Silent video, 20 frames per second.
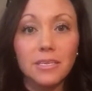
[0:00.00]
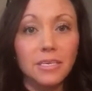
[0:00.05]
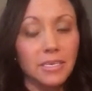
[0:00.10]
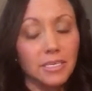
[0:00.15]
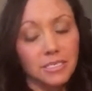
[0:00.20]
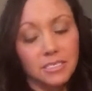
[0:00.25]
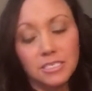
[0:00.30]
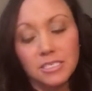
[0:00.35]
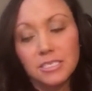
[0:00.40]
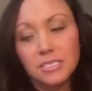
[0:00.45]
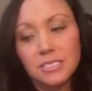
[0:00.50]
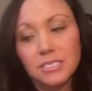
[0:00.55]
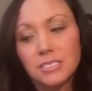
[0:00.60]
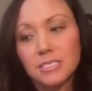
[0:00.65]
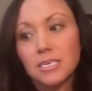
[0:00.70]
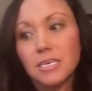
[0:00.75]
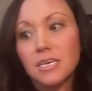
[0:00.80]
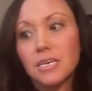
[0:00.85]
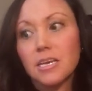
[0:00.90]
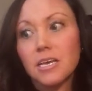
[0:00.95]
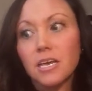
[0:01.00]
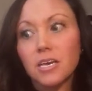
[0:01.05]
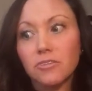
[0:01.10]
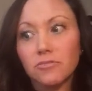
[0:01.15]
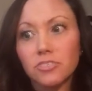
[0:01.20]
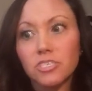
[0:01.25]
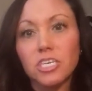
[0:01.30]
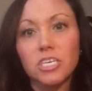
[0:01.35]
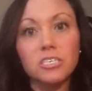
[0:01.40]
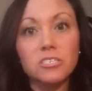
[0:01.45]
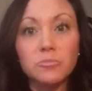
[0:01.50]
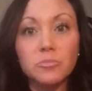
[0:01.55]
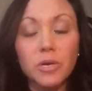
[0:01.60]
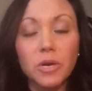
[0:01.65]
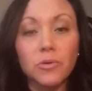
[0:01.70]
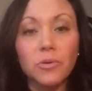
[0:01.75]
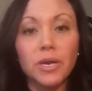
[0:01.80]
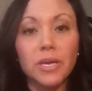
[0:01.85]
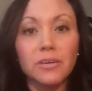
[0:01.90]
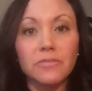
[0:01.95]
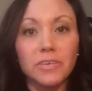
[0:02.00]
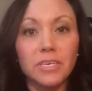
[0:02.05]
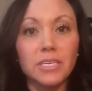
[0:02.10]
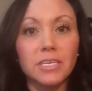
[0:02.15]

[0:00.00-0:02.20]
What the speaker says: Like, I just have changed my way of